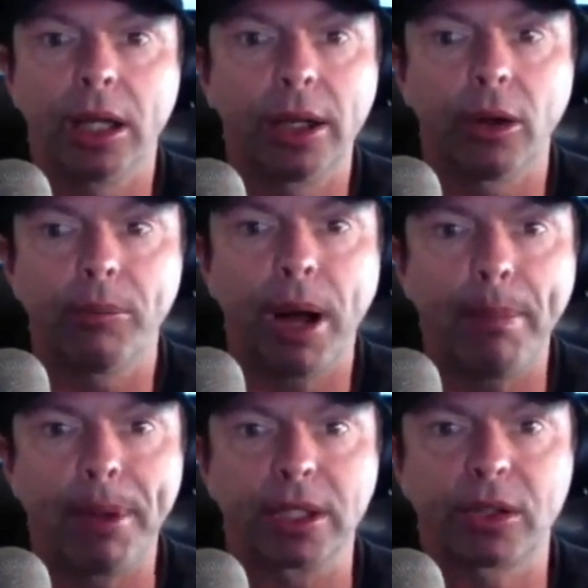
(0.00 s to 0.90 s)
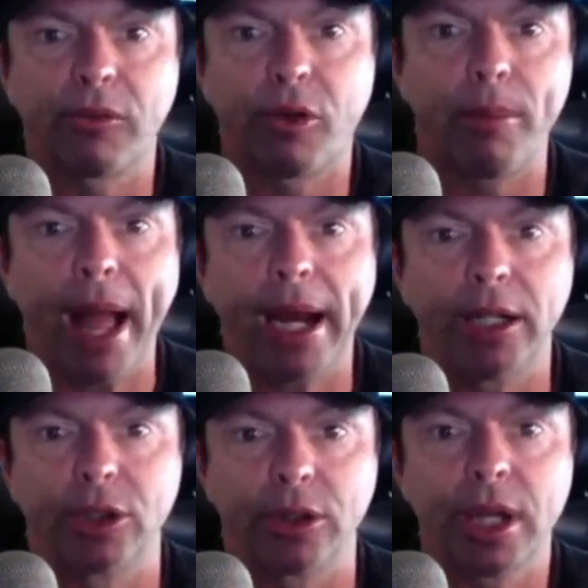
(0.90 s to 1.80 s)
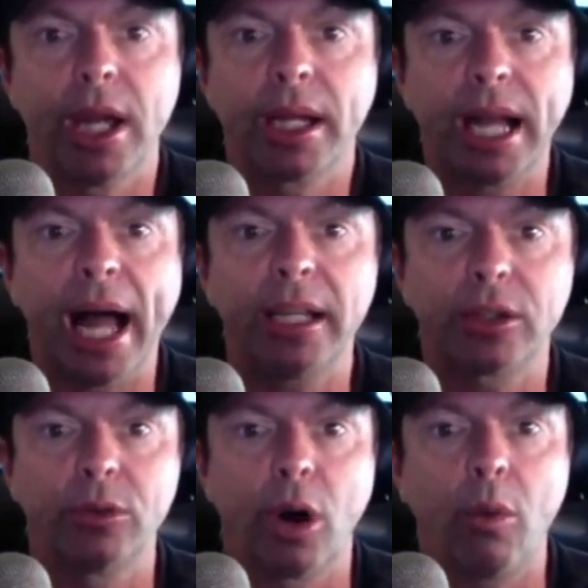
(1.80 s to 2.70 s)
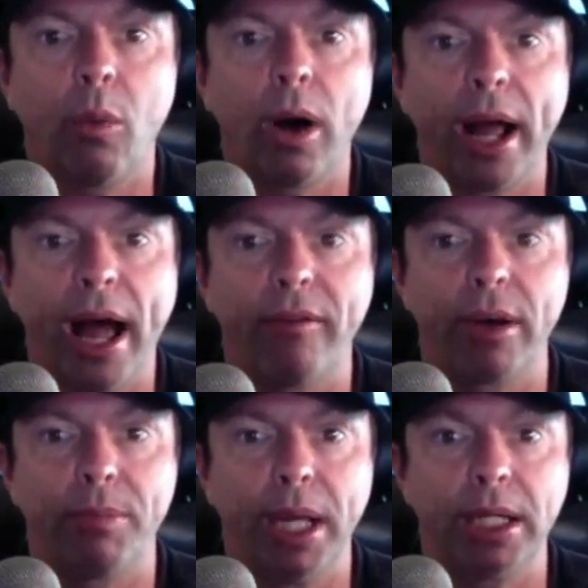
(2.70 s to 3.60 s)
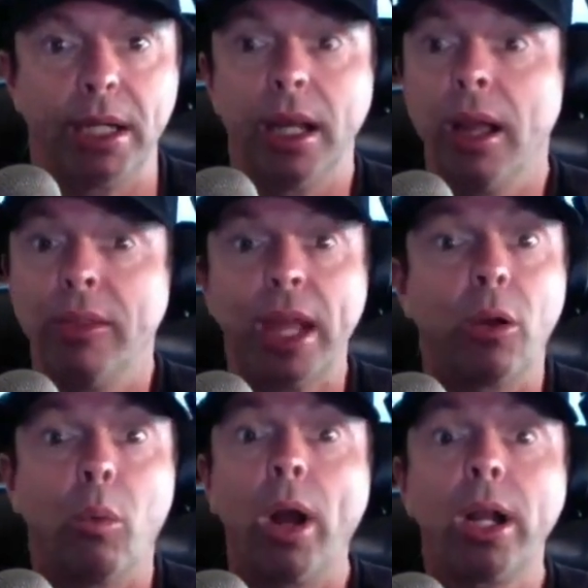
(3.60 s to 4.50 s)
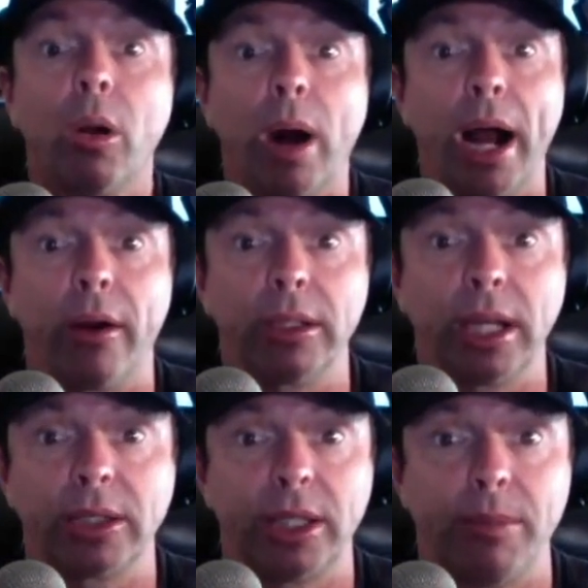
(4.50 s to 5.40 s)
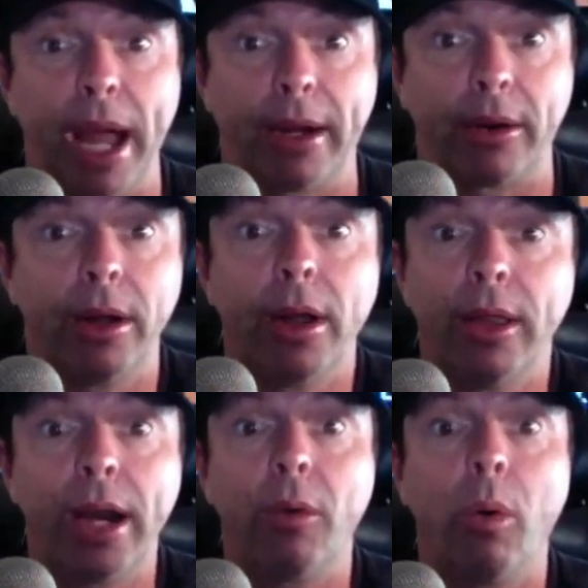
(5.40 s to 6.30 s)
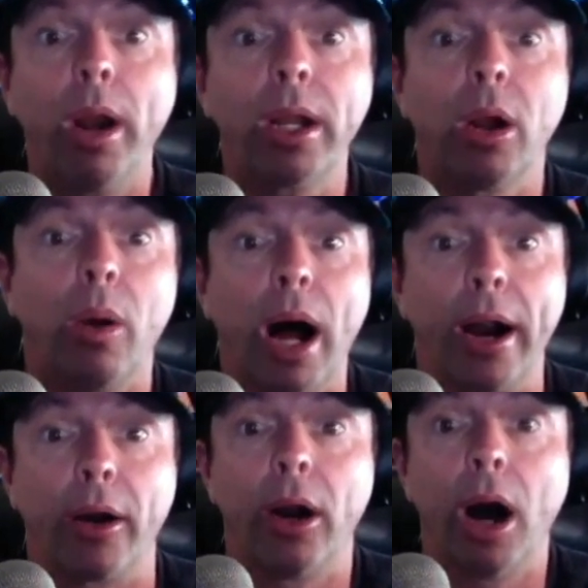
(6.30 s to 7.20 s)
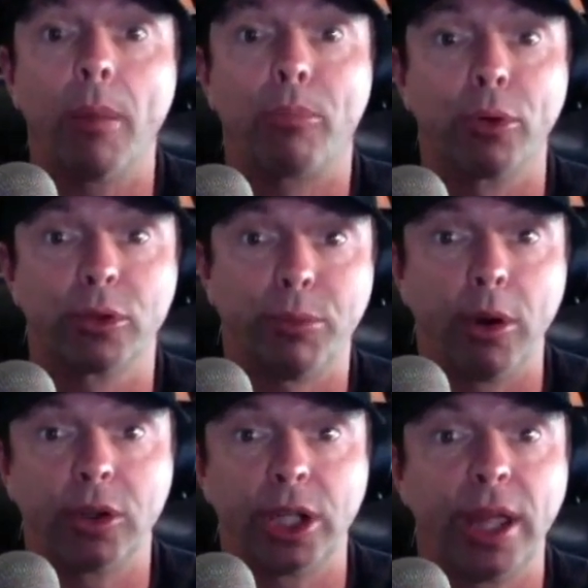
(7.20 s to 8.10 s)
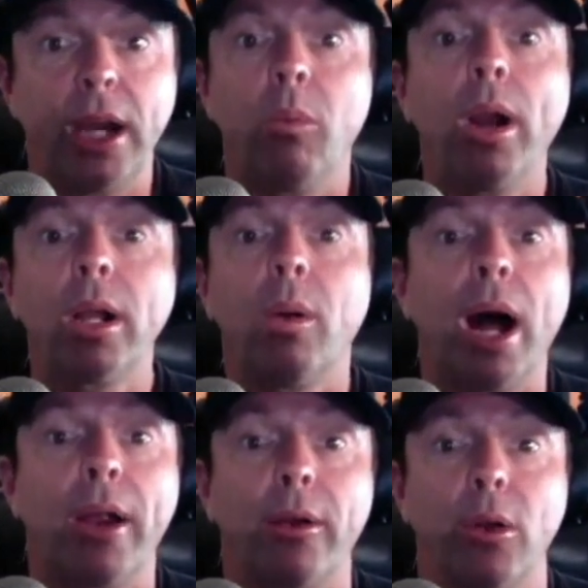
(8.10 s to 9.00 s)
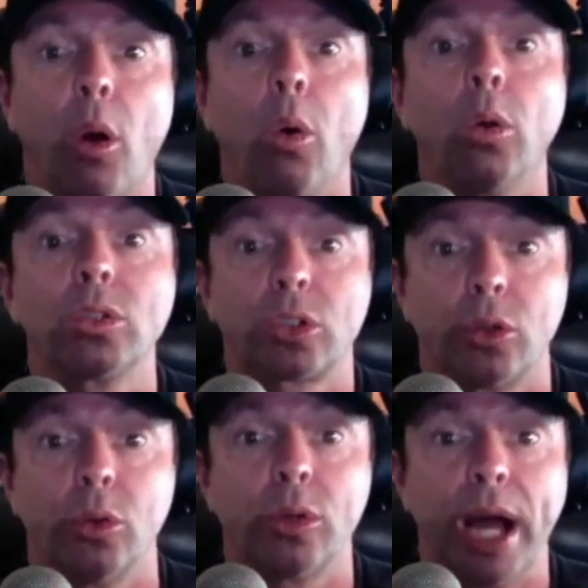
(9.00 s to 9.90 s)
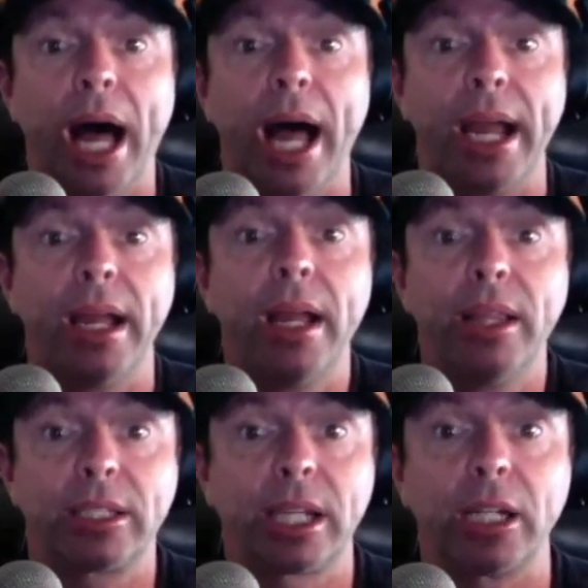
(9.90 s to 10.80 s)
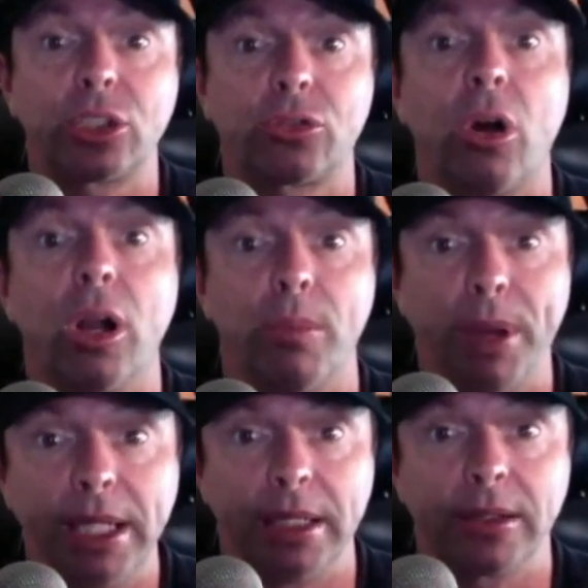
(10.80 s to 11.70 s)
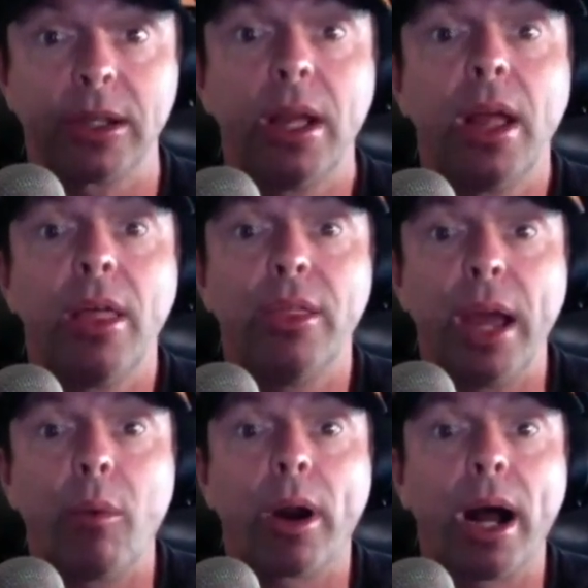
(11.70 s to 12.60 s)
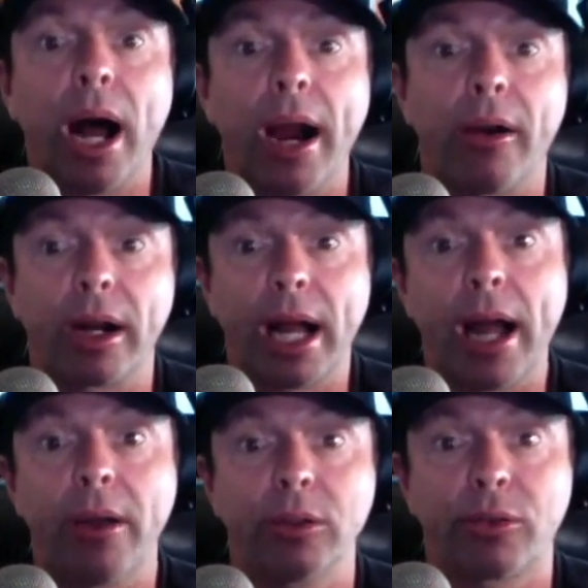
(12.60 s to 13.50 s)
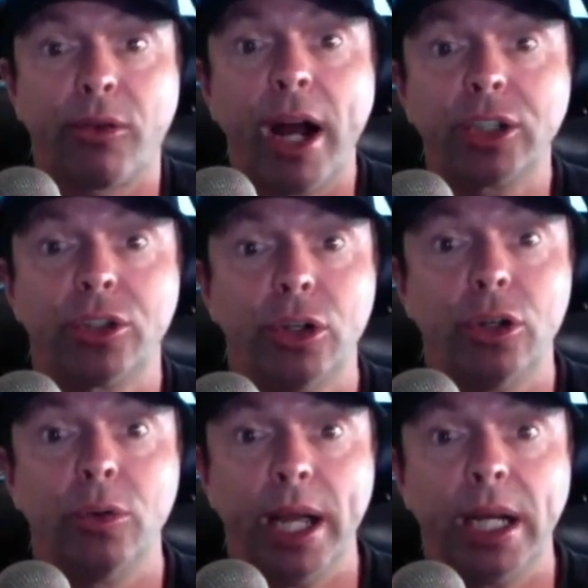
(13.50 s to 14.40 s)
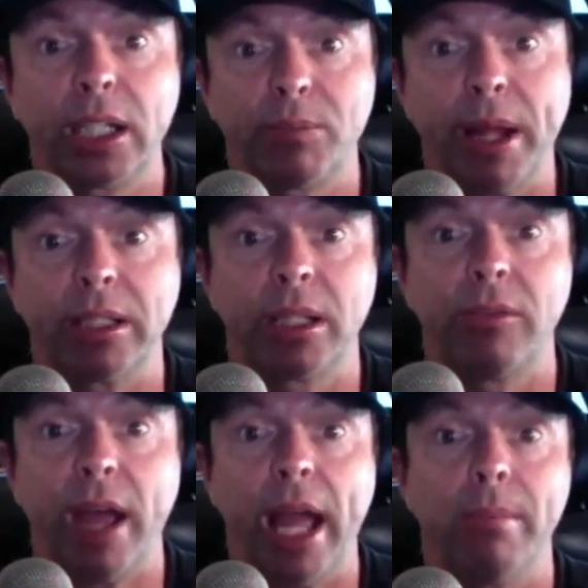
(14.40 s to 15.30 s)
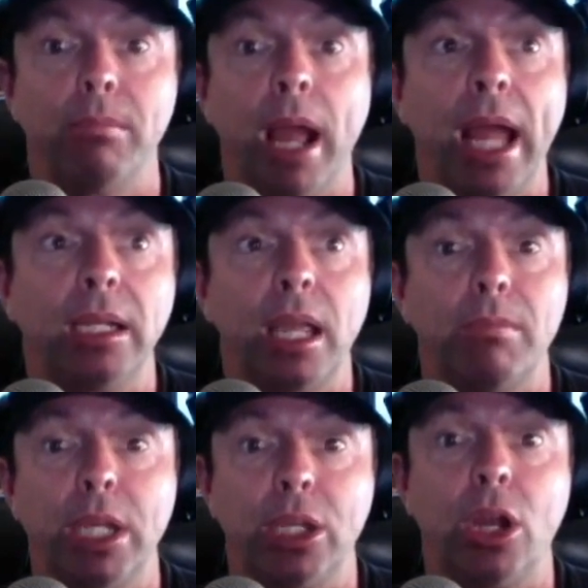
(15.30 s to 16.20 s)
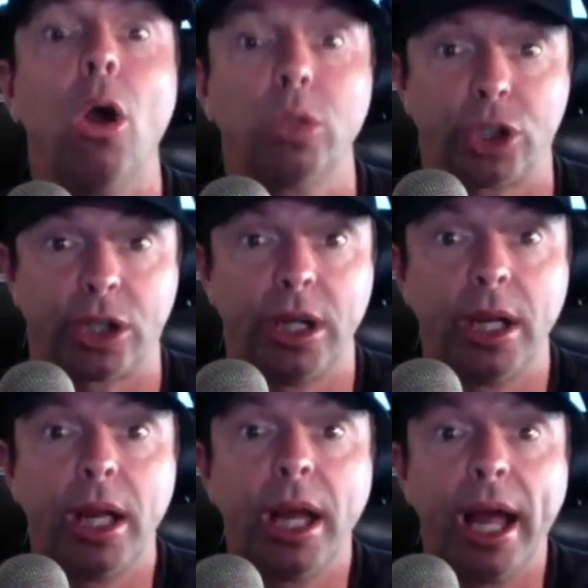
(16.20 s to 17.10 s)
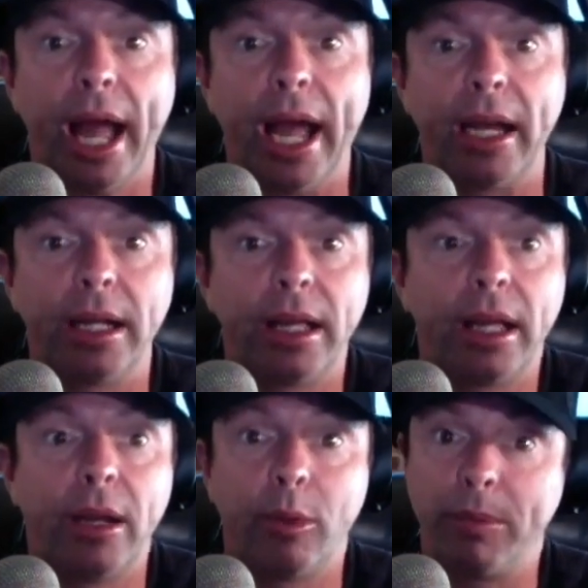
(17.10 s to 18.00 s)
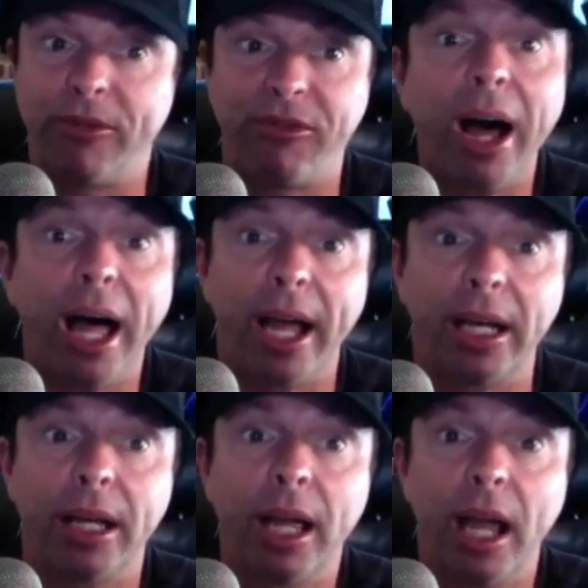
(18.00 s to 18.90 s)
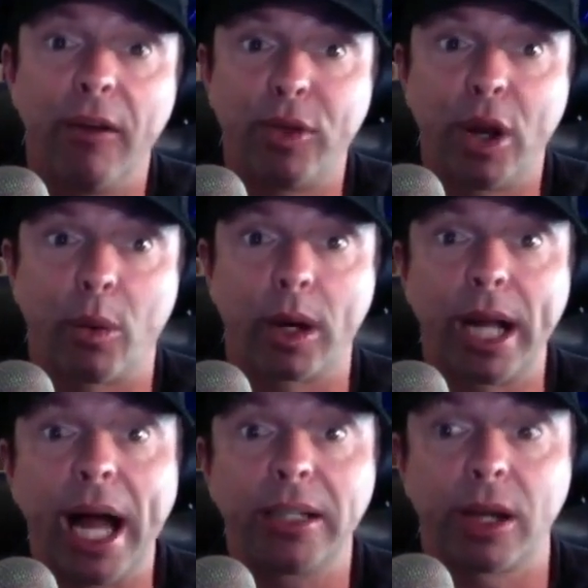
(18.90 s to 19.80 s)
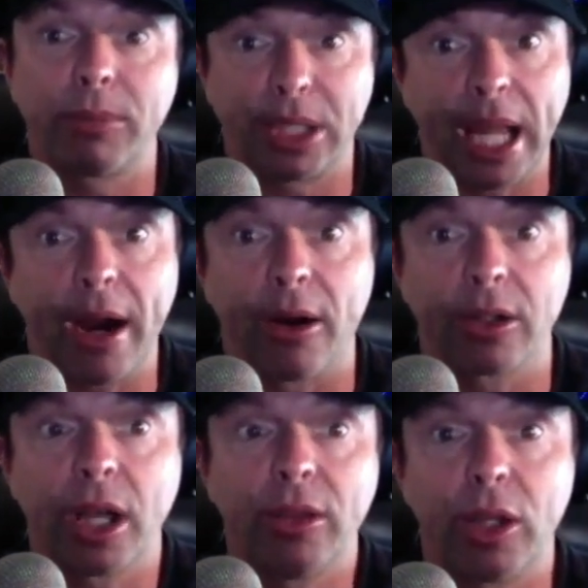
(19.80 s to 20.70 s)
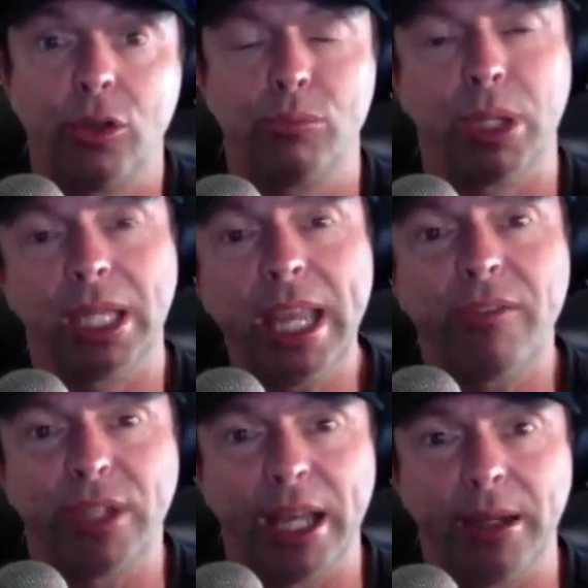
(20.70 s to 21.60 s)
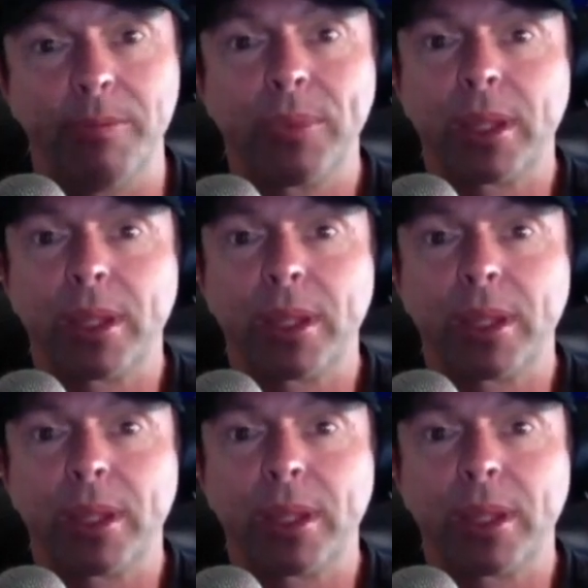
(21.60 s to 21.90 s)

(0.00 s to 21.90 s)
little puppets for managers, guys who don't want to have an opinion. They don't want to go hire a Dusty Baker. They don't want to go hire a Bruce Bochy. They don't want to go hire an old school guy that's got strong opinions. They want to hire a guy who's fresh, new, inexpensive, and, and can be coached. And it would be fine if there were guys upstairs that you believed in,